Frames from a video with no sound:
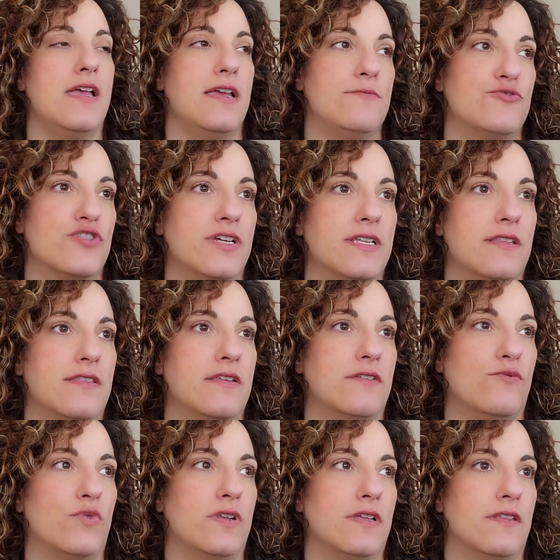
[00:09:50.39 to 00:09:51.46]
I'm trying to
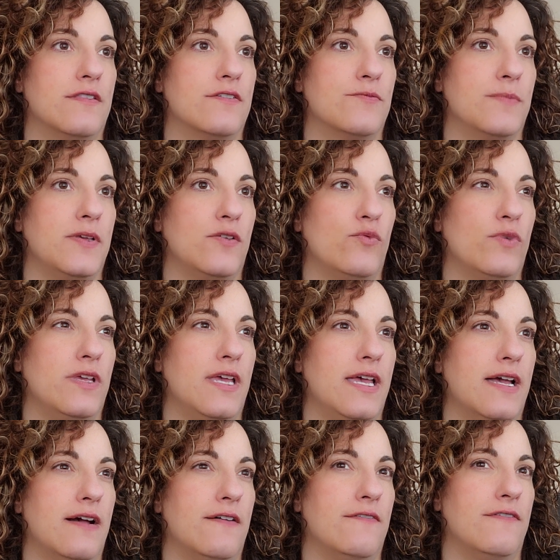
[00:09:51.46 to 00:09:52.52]
think what other meal we
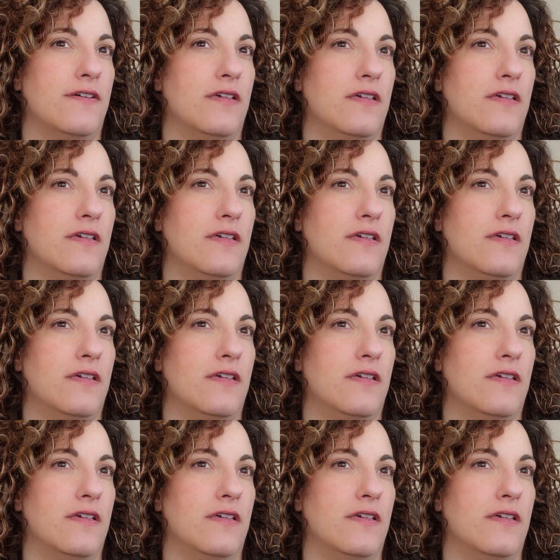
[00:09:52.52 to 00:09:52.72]
have